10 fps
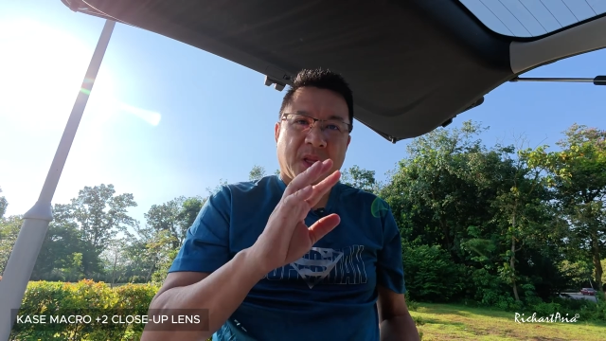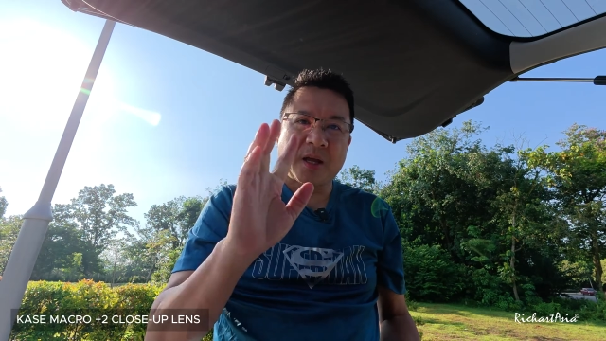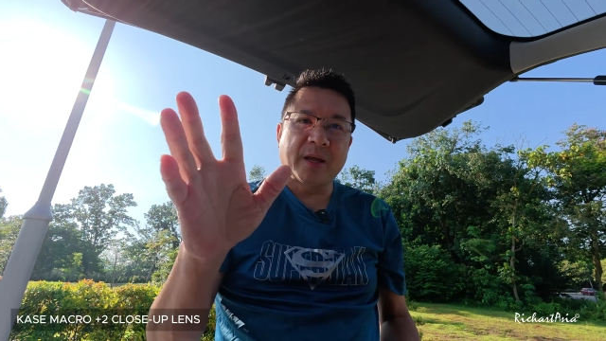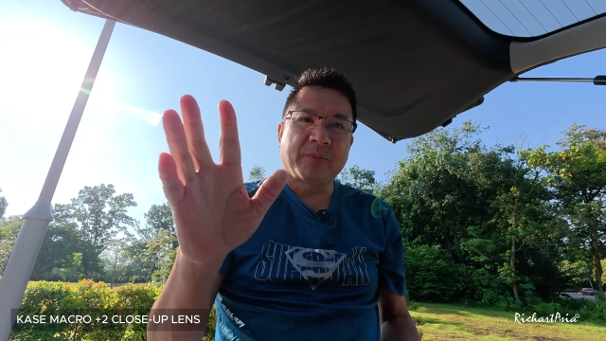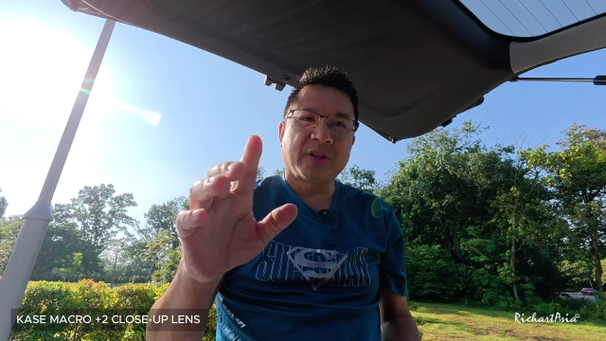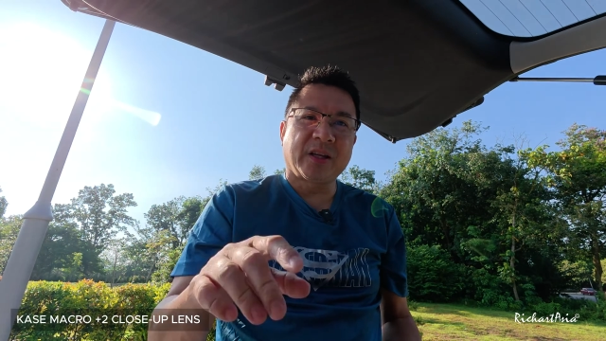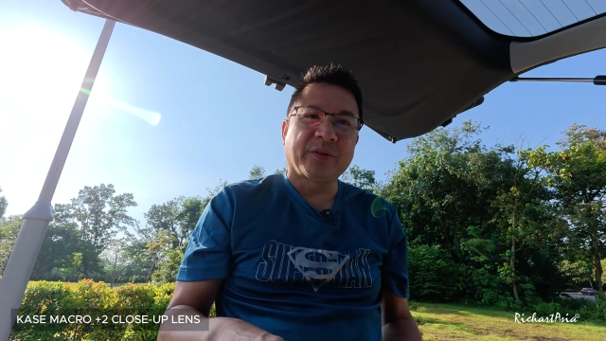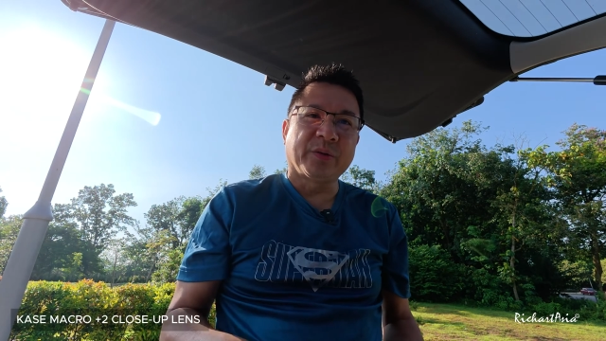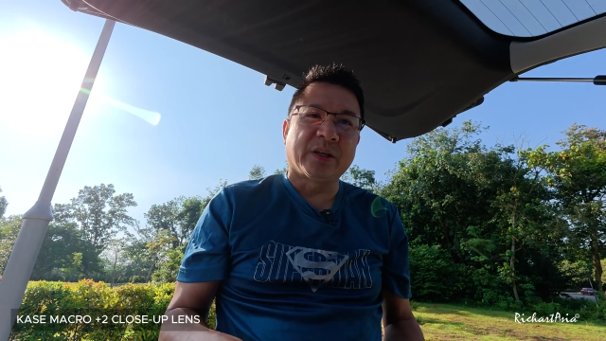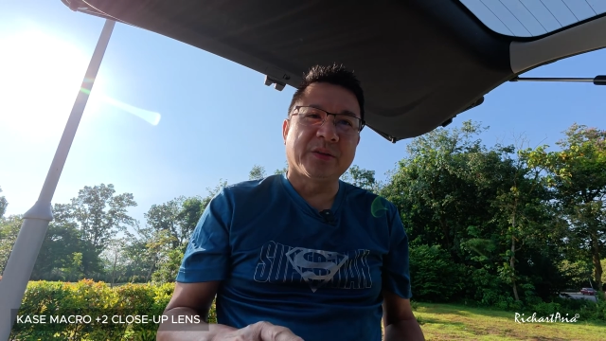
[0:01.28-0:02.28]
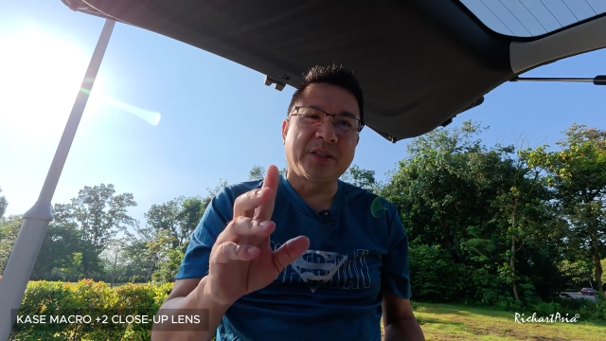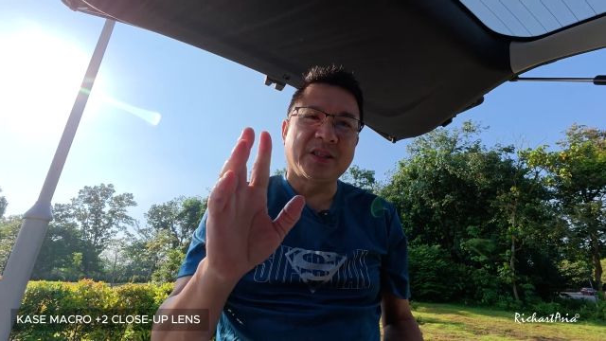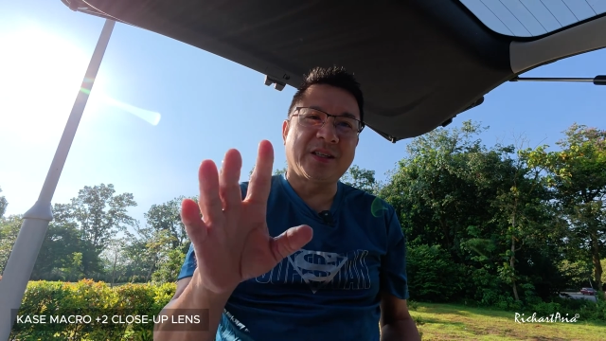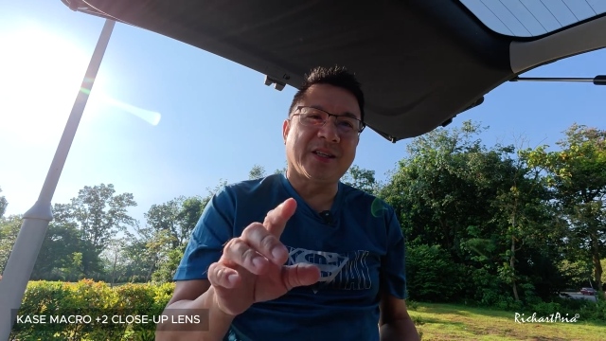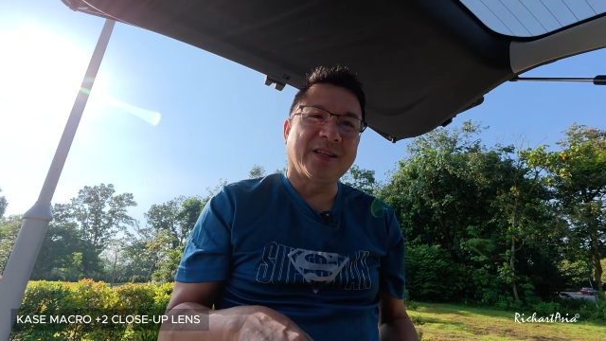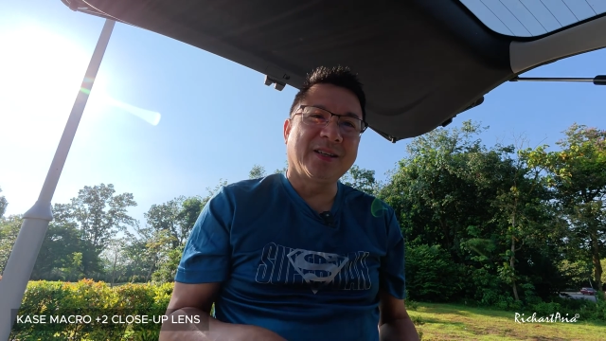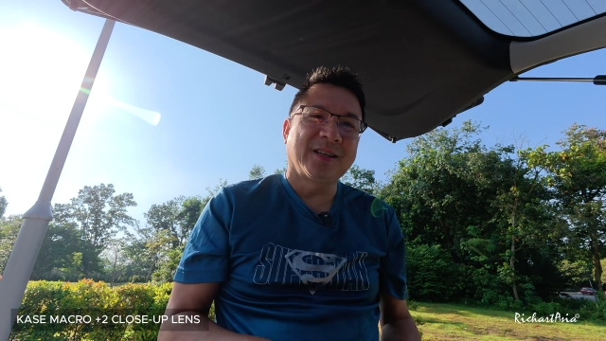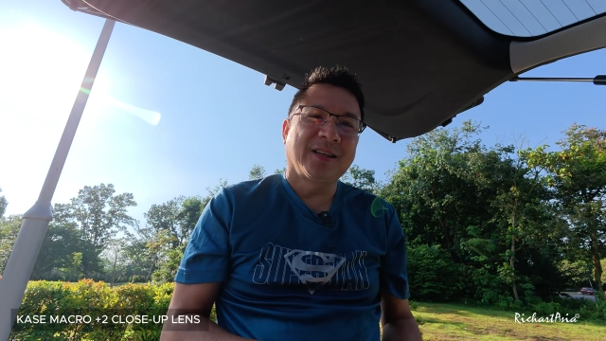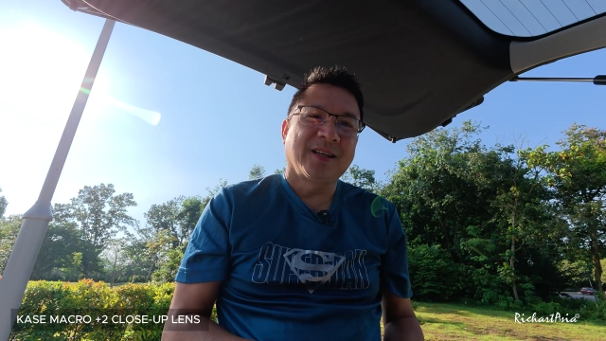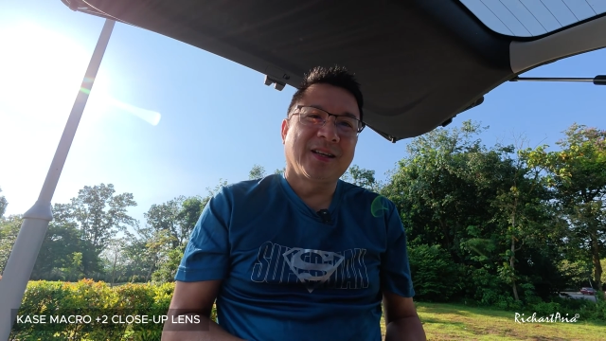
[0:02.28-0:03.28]
Hi, morning everyone. Richard here.
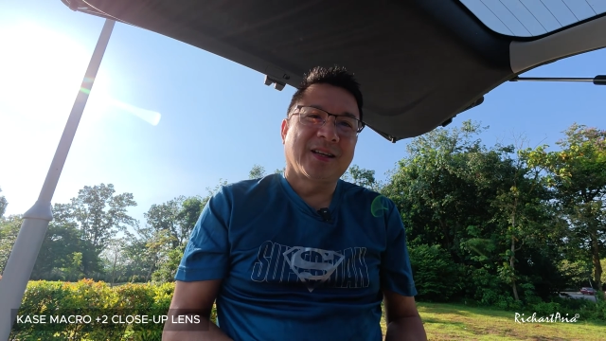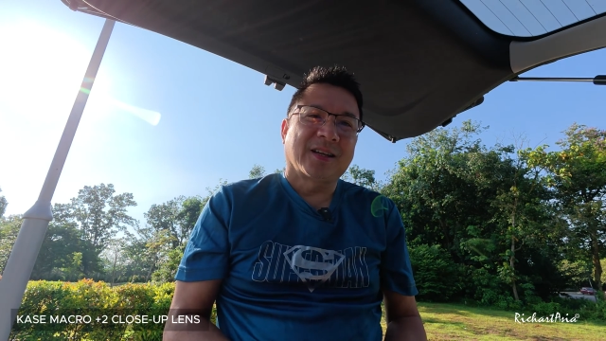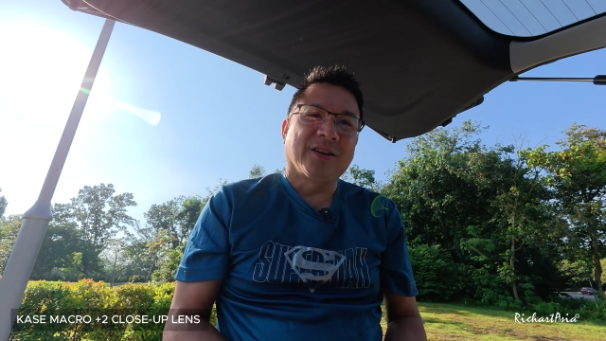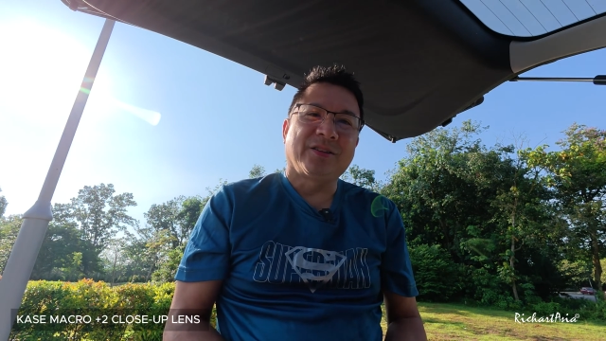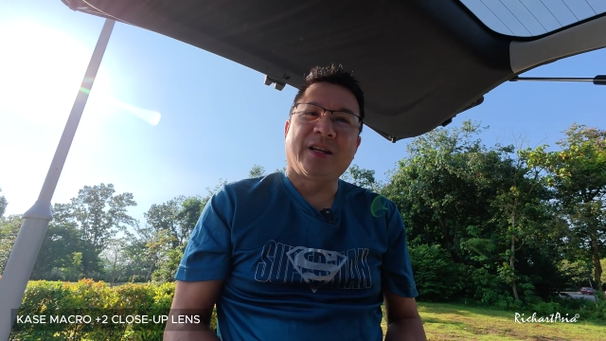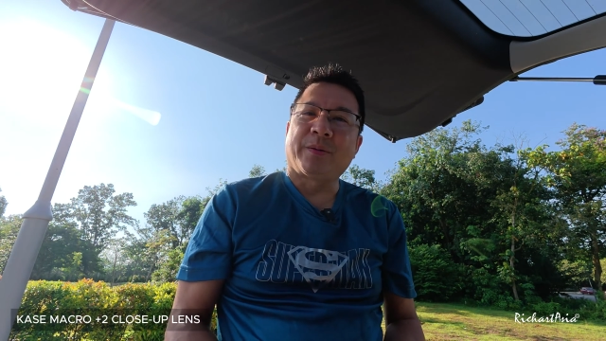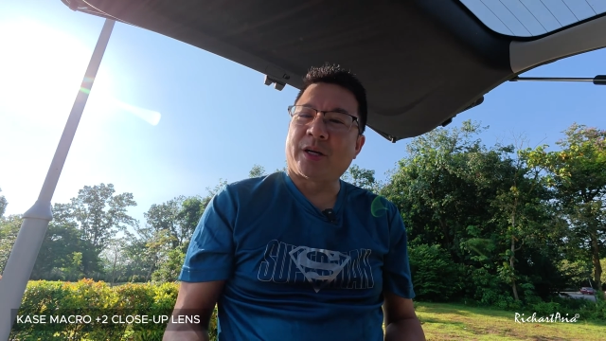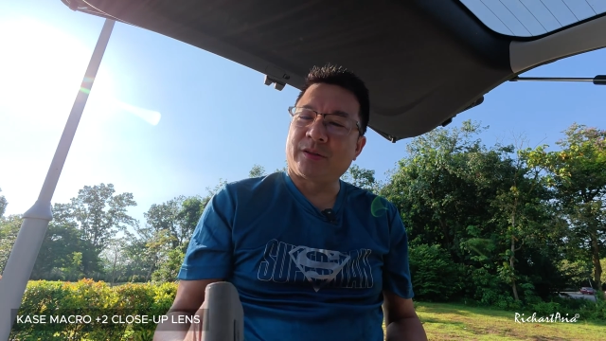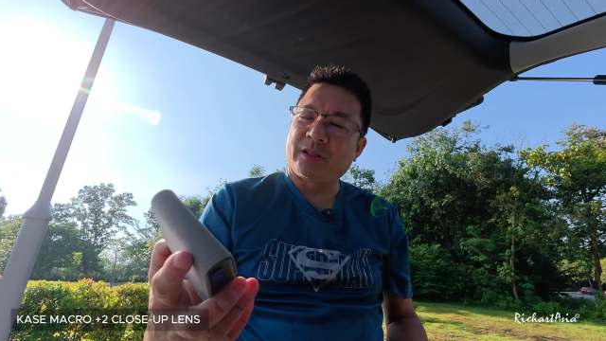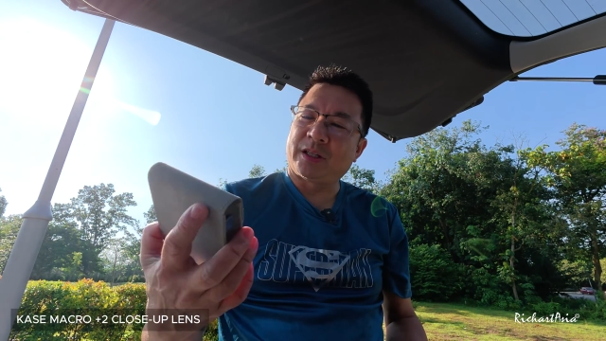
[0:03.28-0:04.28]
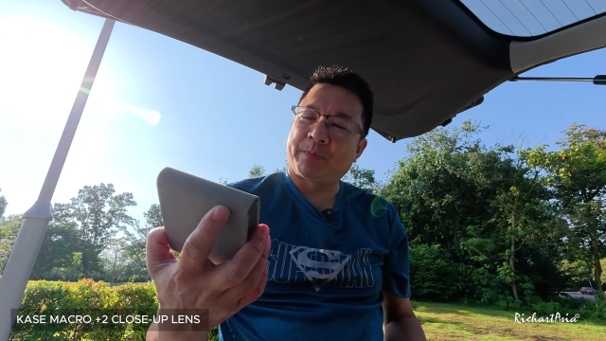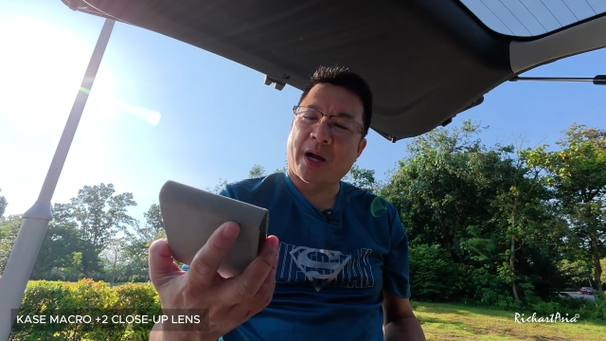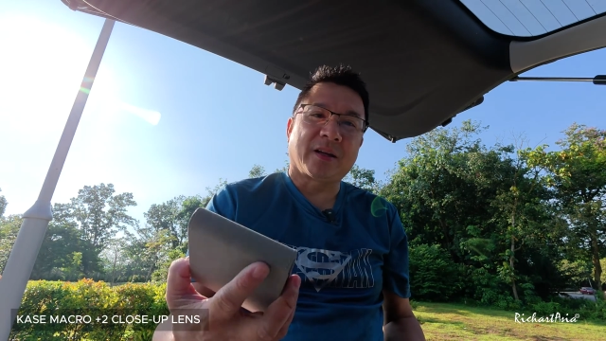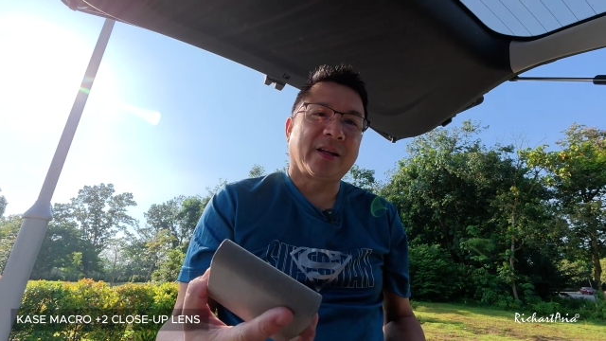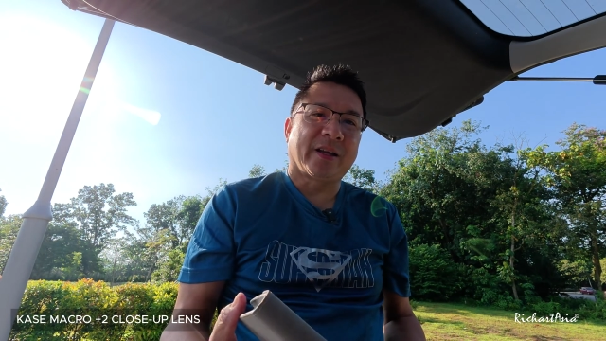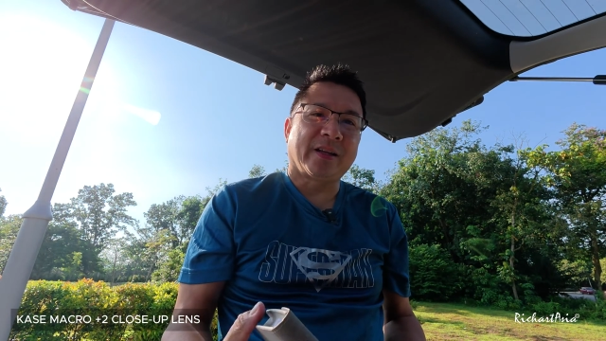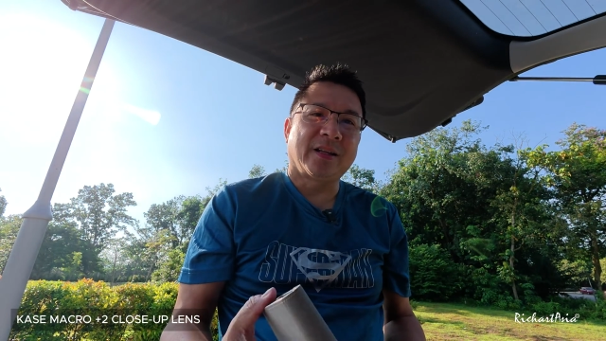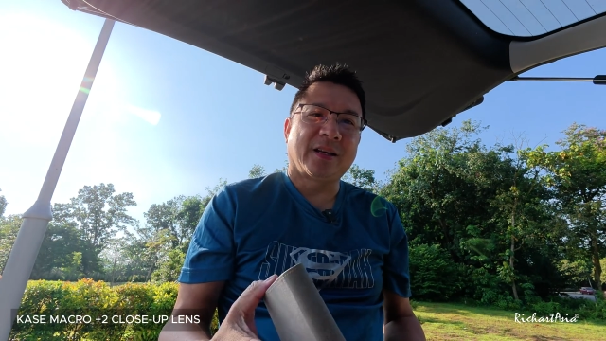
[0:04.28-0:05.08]
Currently, I'm out in the park again.